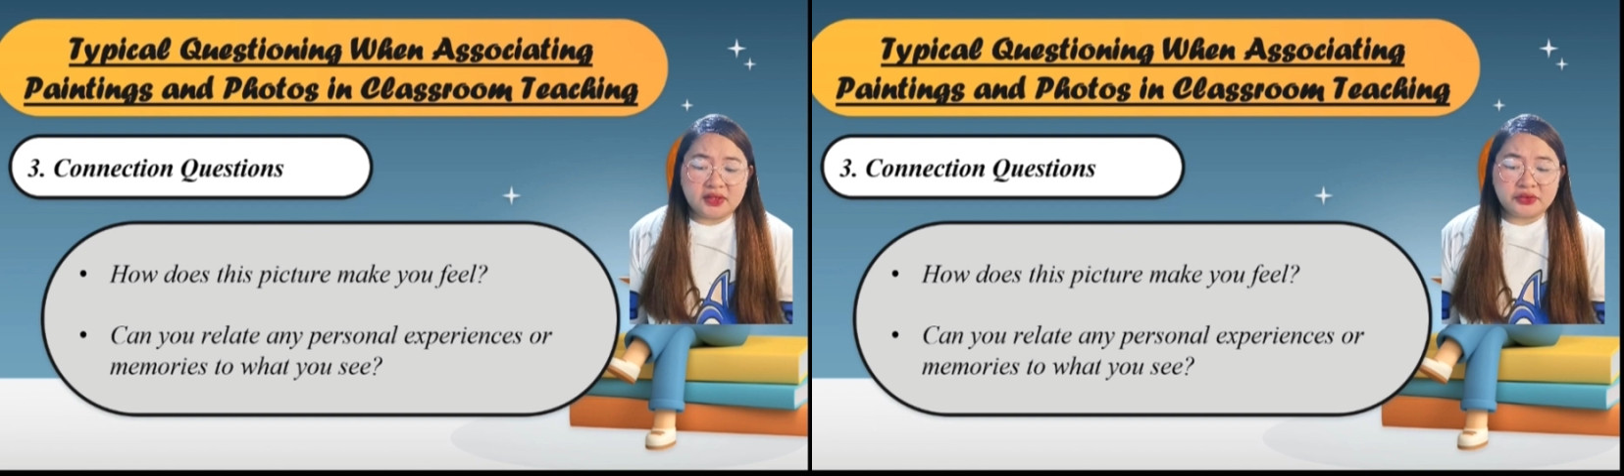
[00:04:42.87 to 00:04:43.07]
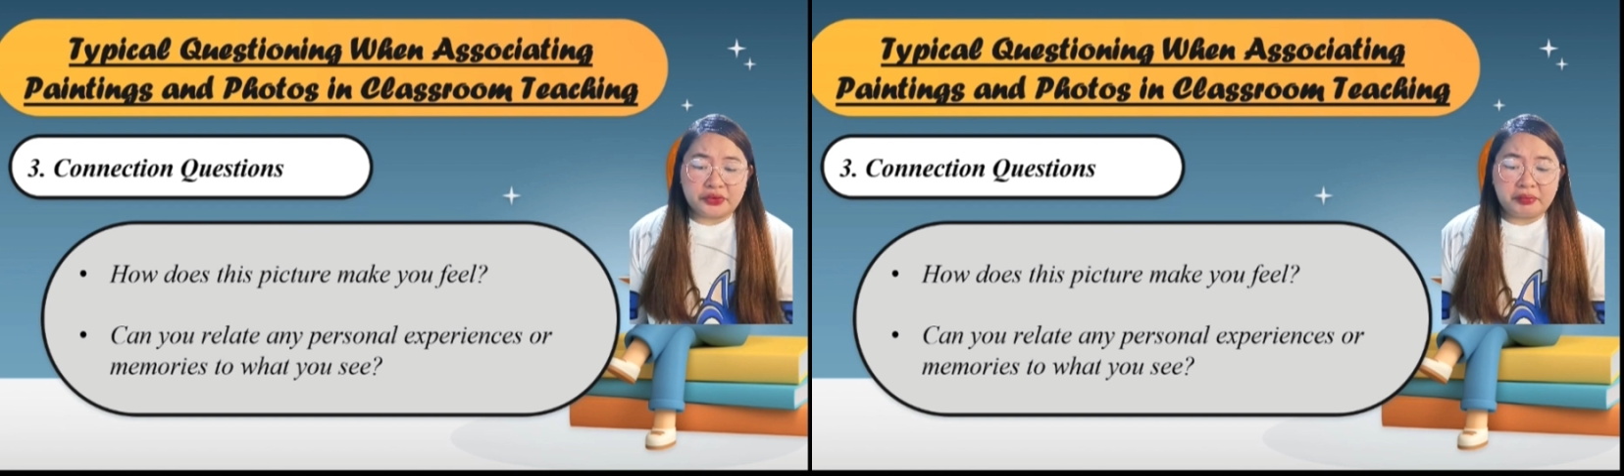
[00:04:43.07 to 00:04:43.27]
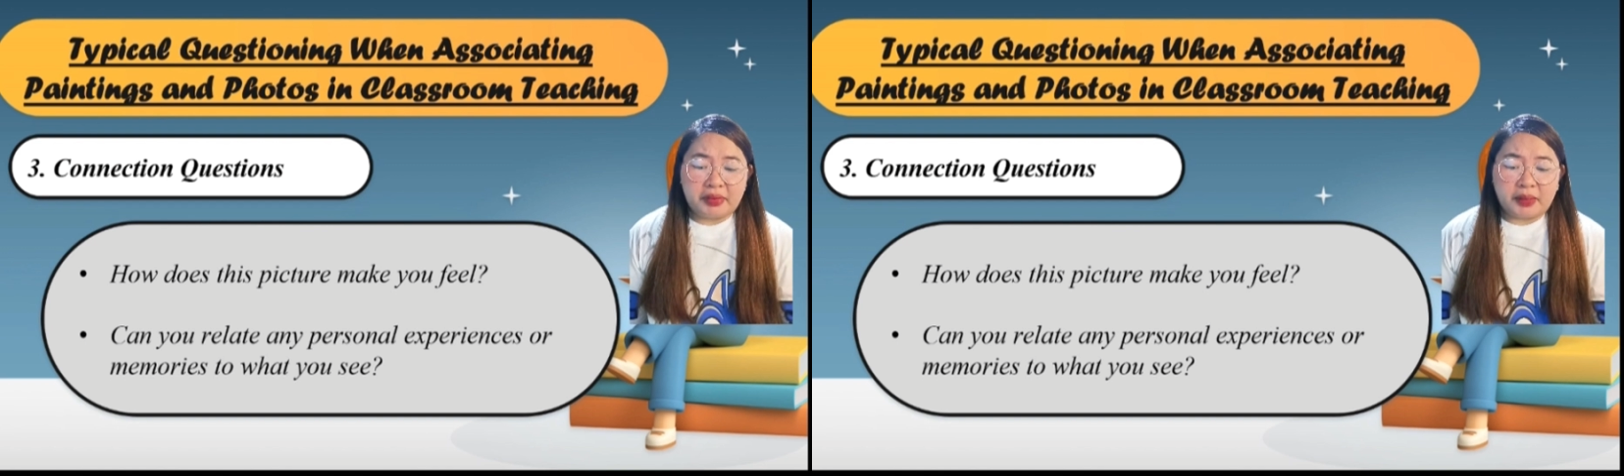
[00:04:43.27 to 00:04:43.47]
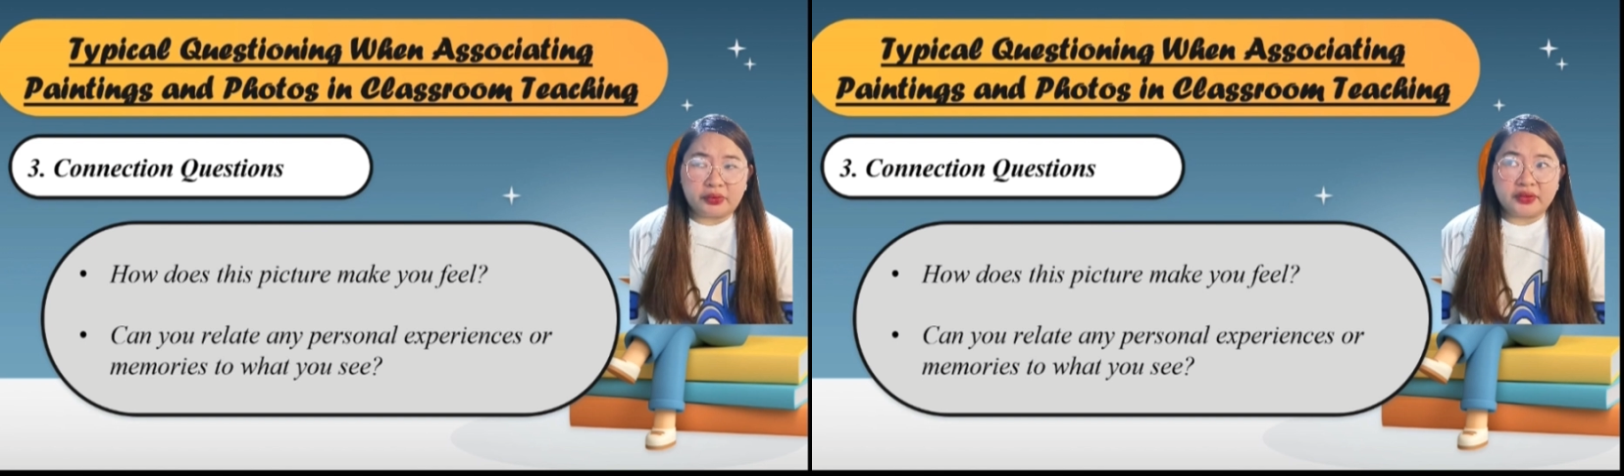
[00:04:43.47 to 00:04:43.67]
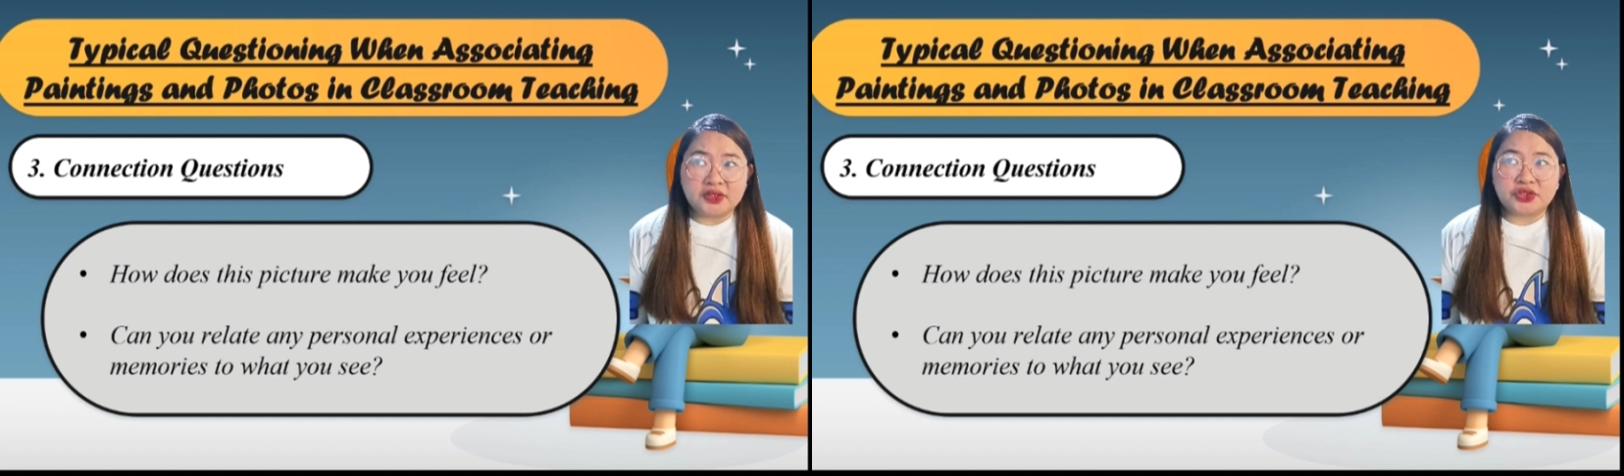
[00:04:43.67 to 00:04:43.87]
or
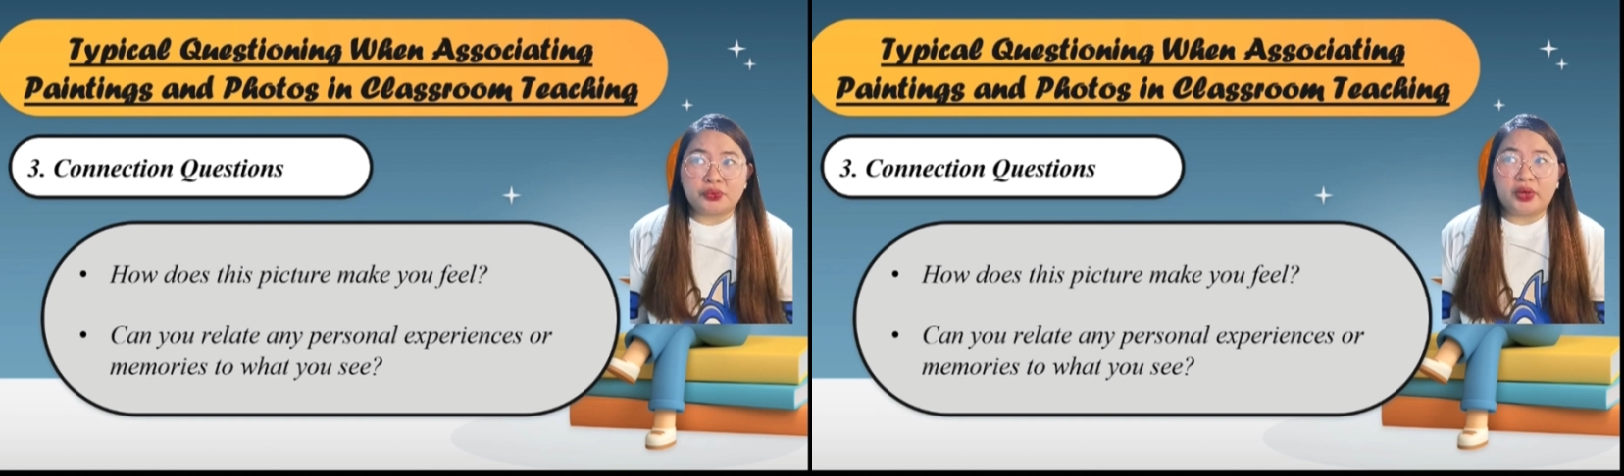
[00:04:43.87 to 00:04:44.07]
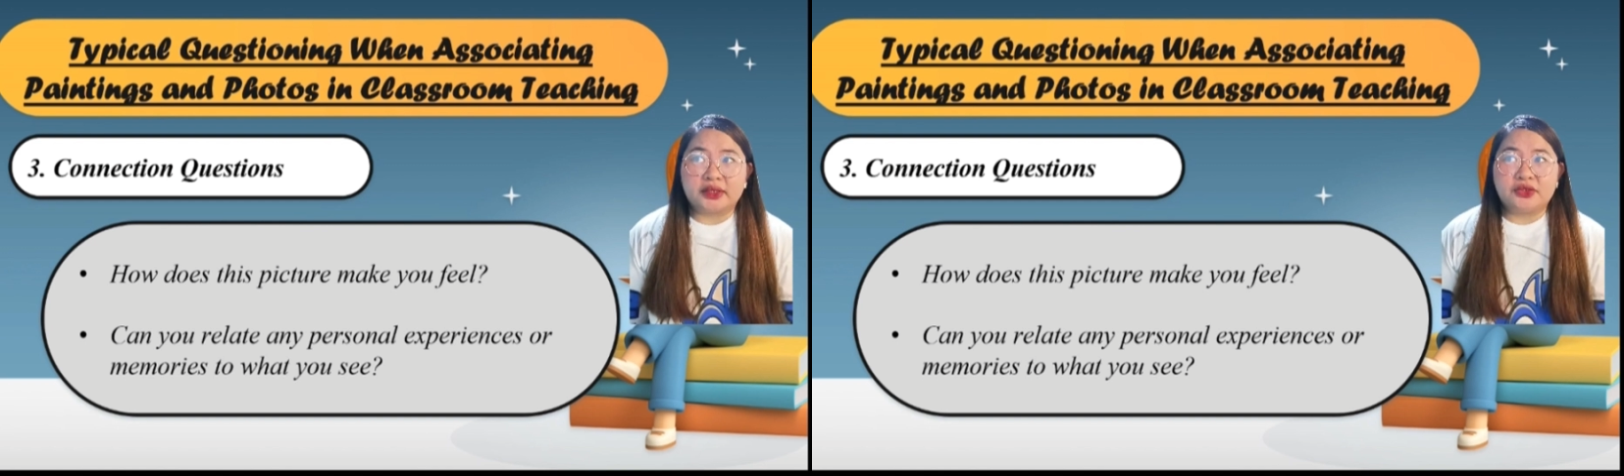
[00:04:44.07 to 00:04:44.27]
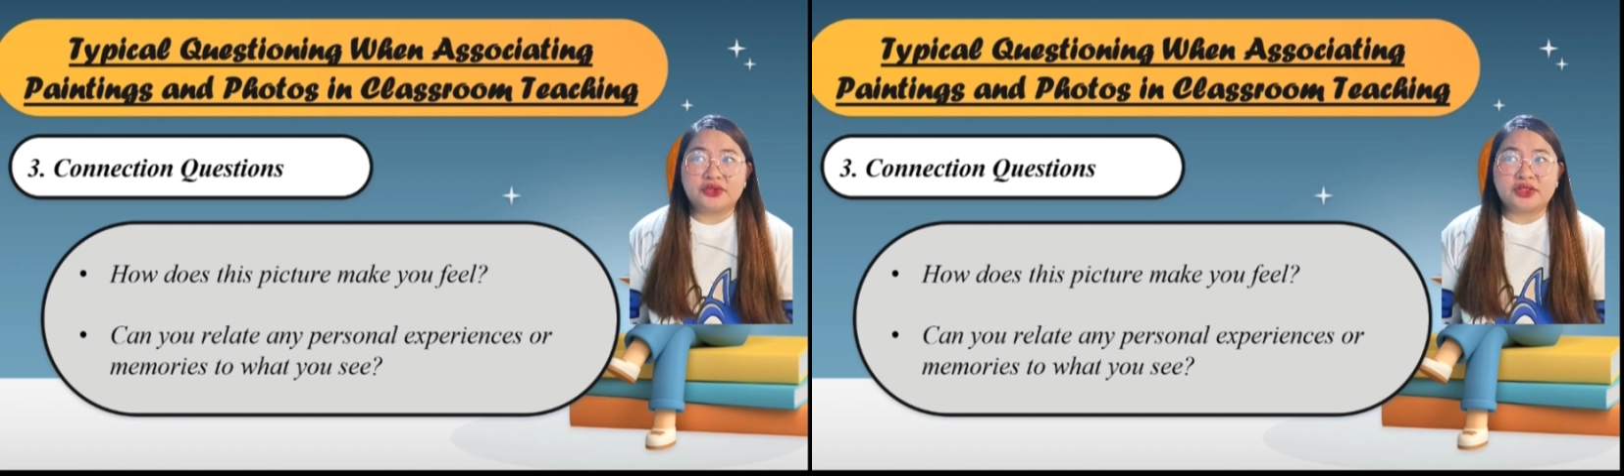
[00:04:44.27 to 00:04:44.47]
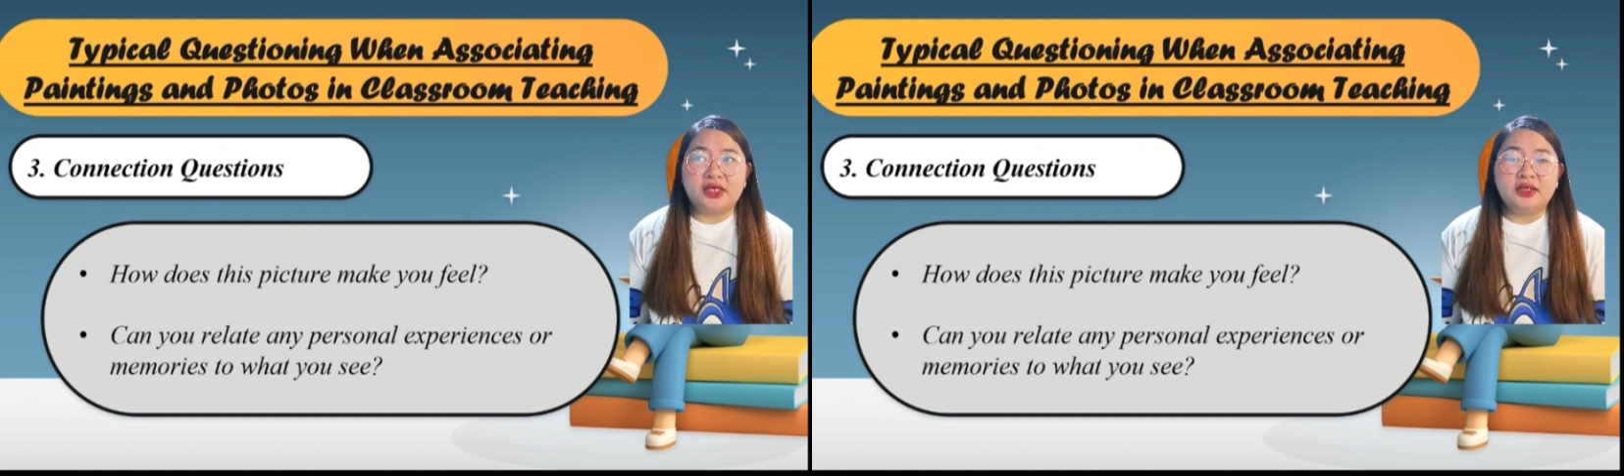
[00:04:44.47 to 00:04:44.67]
memories to what you see?